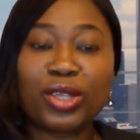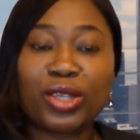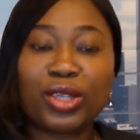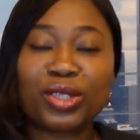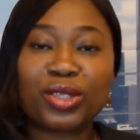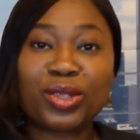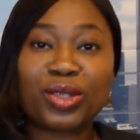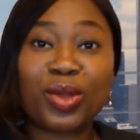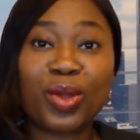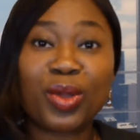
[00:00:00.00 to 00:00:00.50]

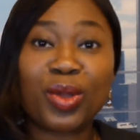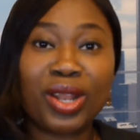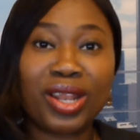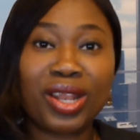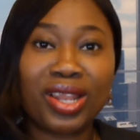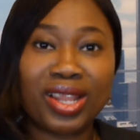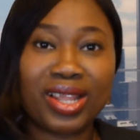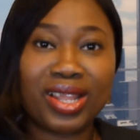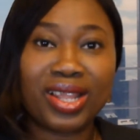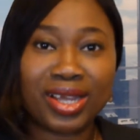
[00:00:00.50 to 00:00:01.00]
so
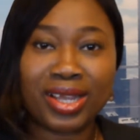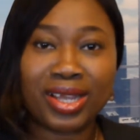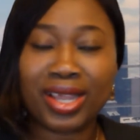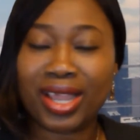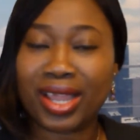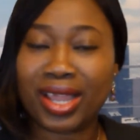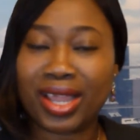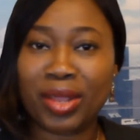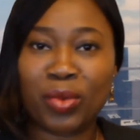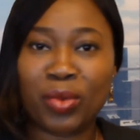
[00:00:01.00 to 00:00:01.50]
long
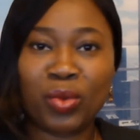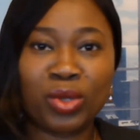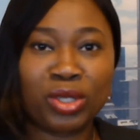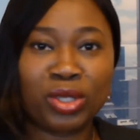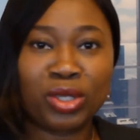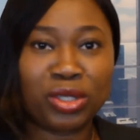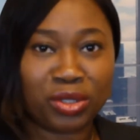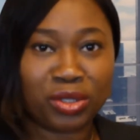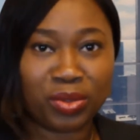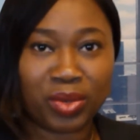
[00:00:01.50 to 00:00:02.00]
and I
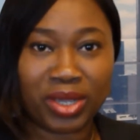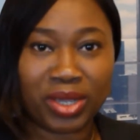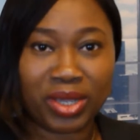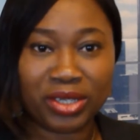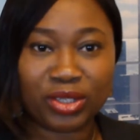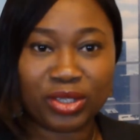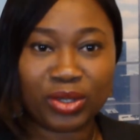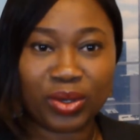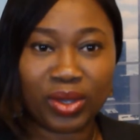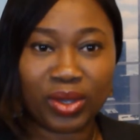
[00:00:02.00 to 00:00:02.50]
want you to
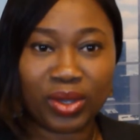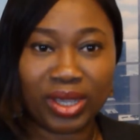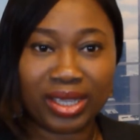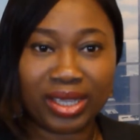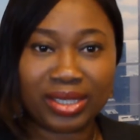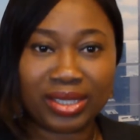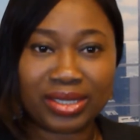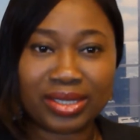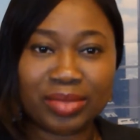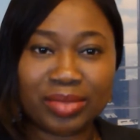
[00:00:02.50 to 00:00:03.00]
enjoy
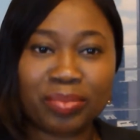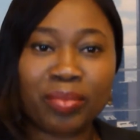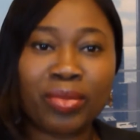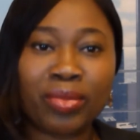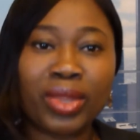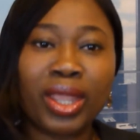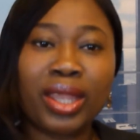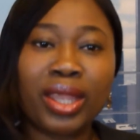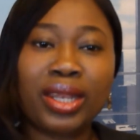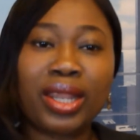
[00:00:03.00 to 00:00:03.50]

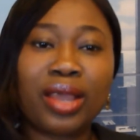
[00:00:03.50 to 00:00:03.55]
it.